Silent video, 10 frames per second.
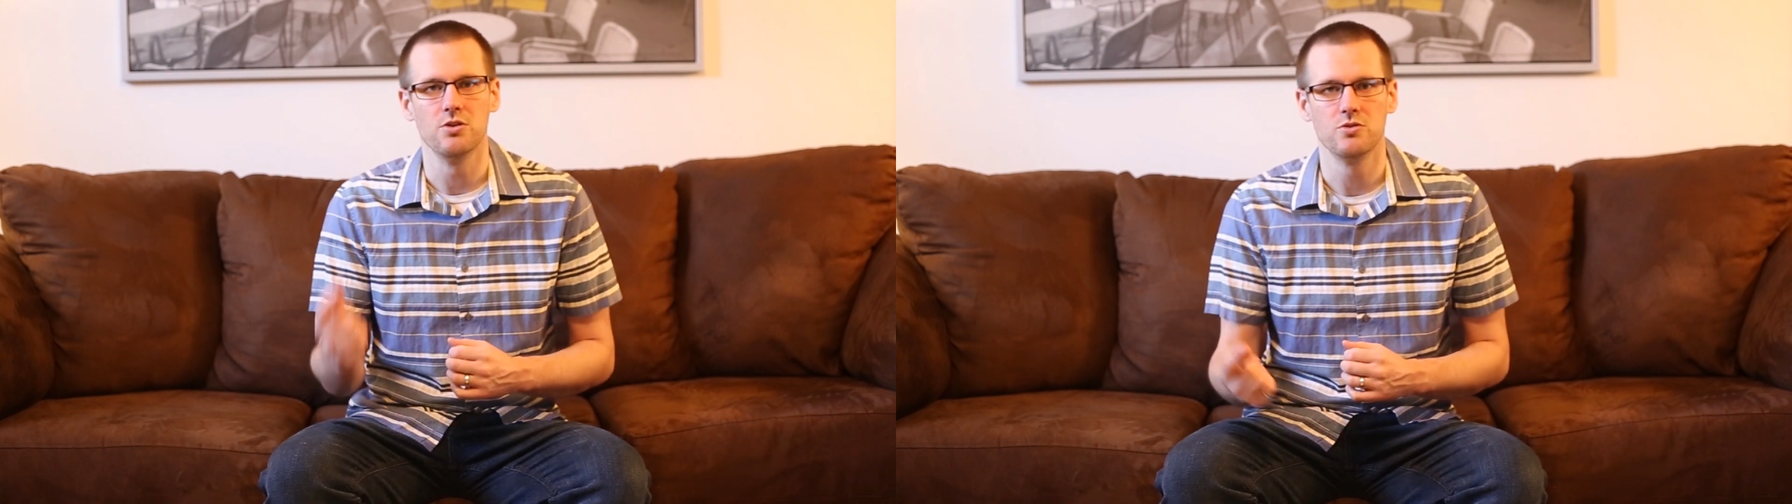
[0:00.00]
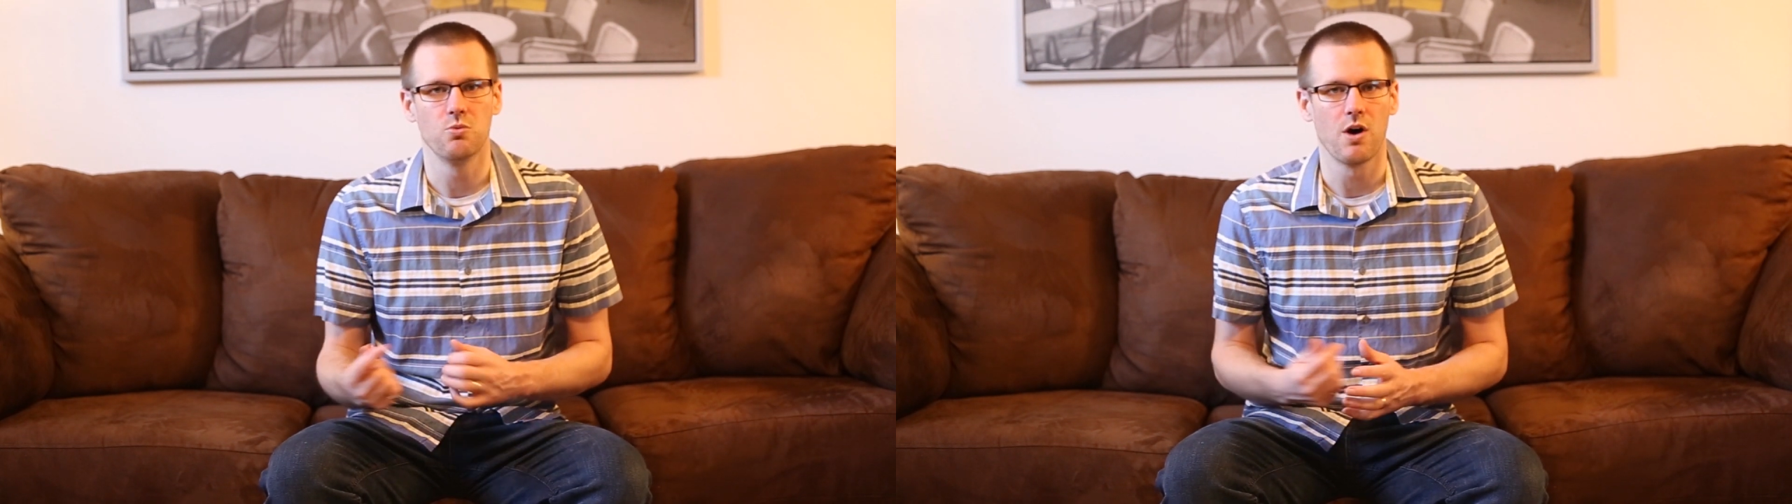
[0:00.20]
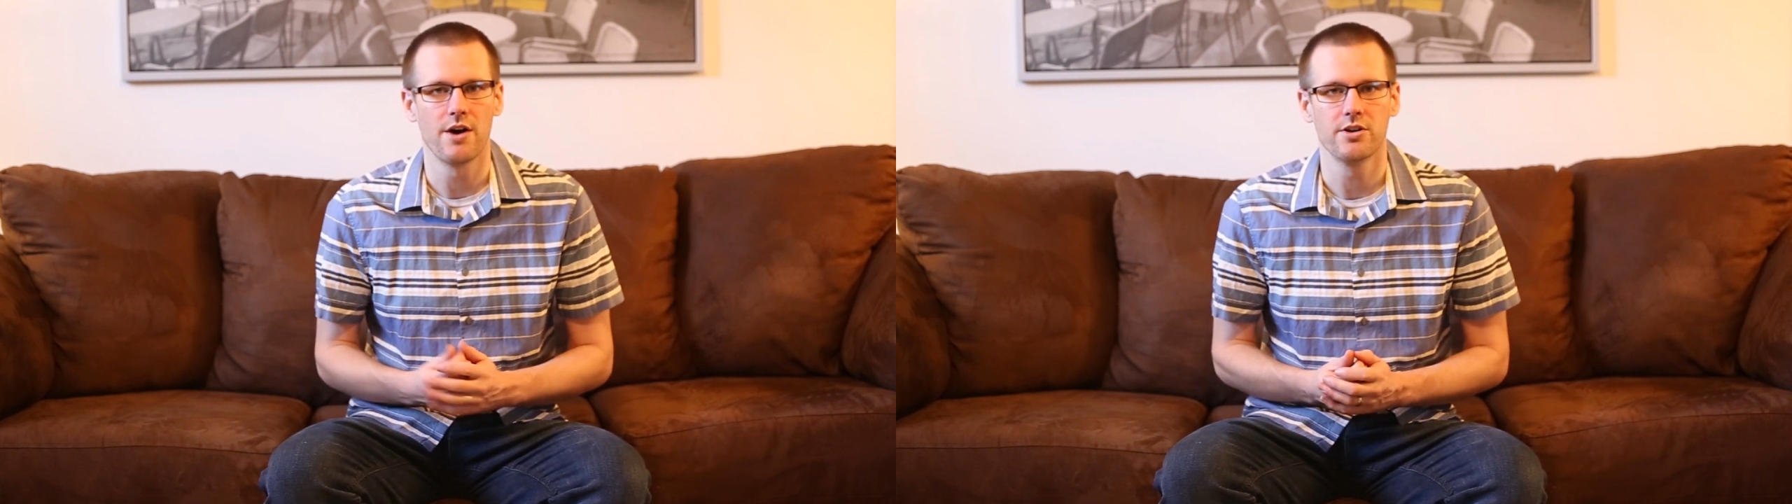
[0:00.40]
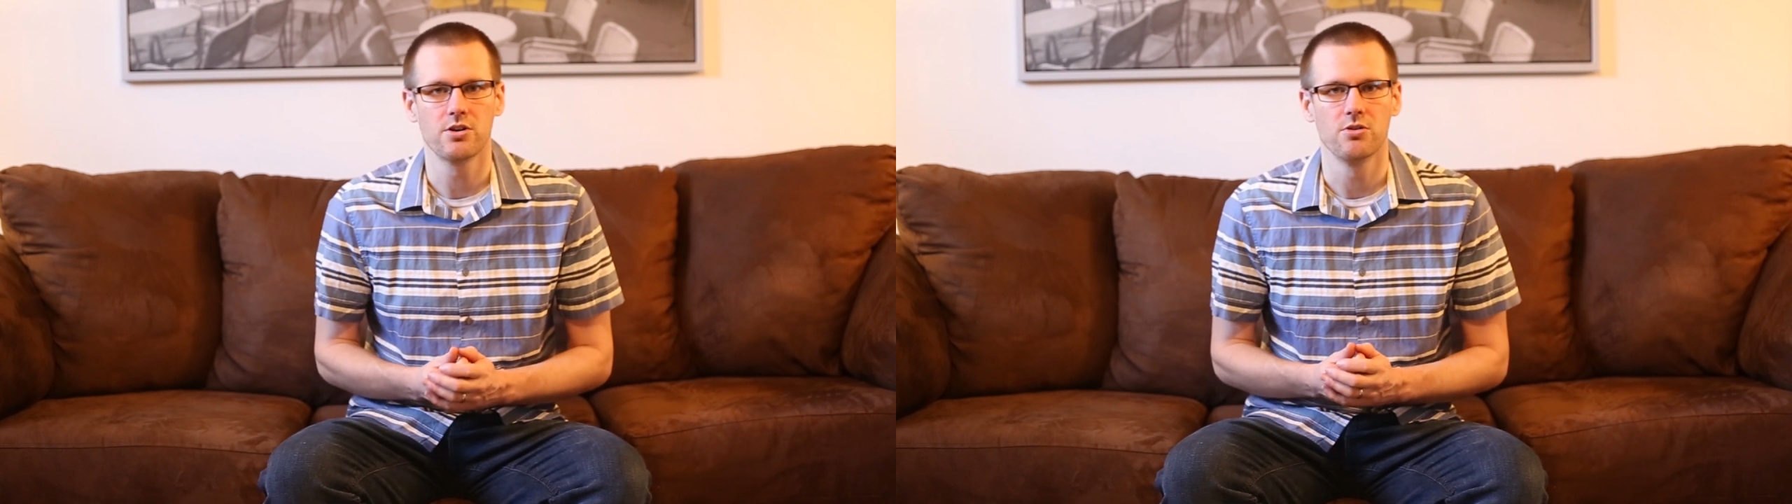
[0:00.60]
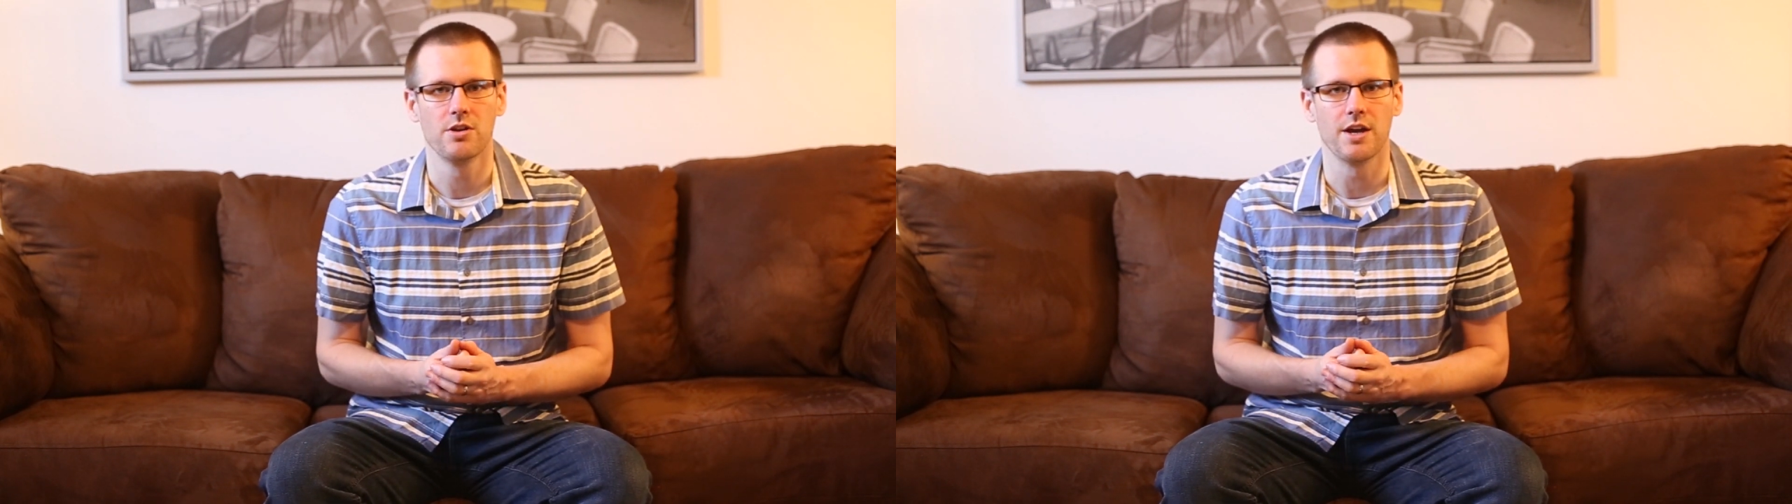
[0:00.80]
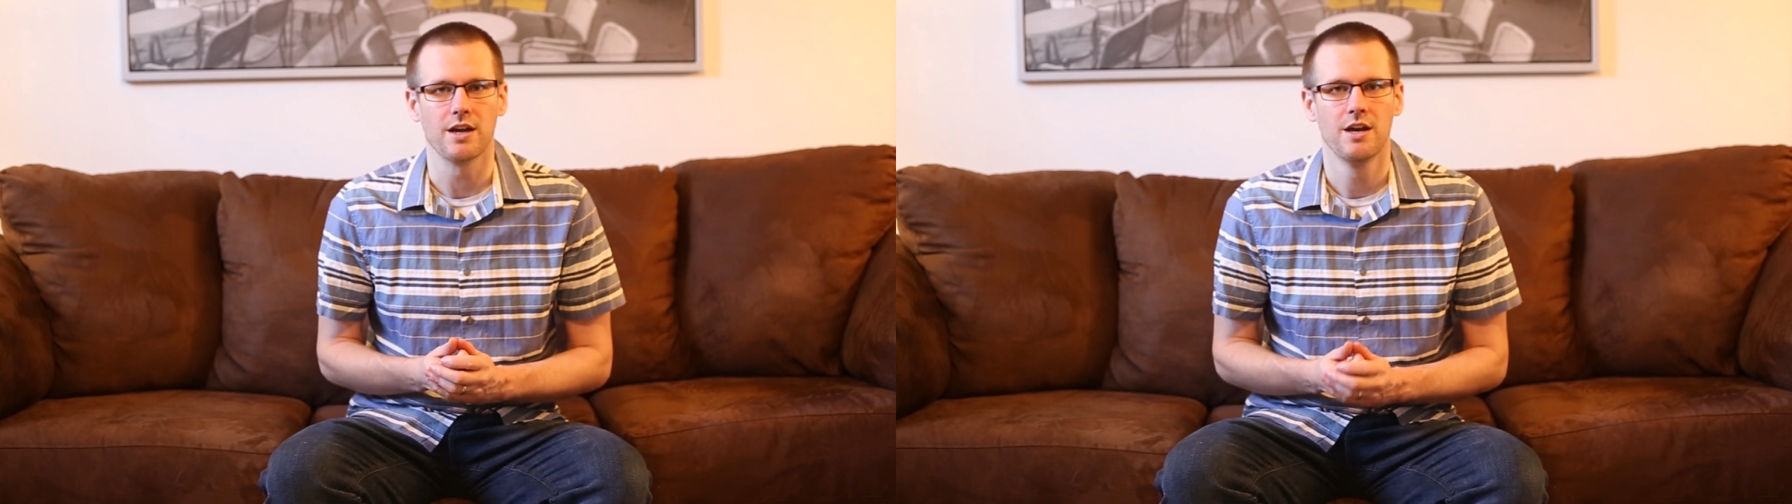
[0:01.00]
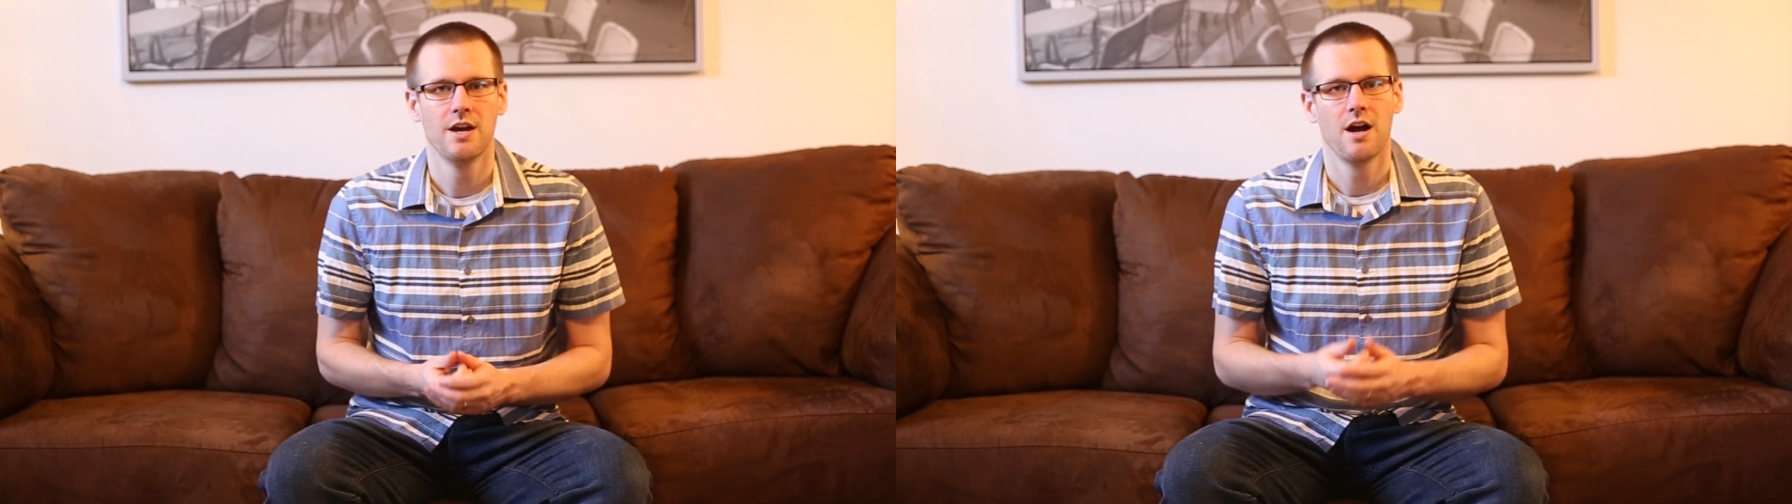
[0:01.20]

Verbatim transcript: use water cooling.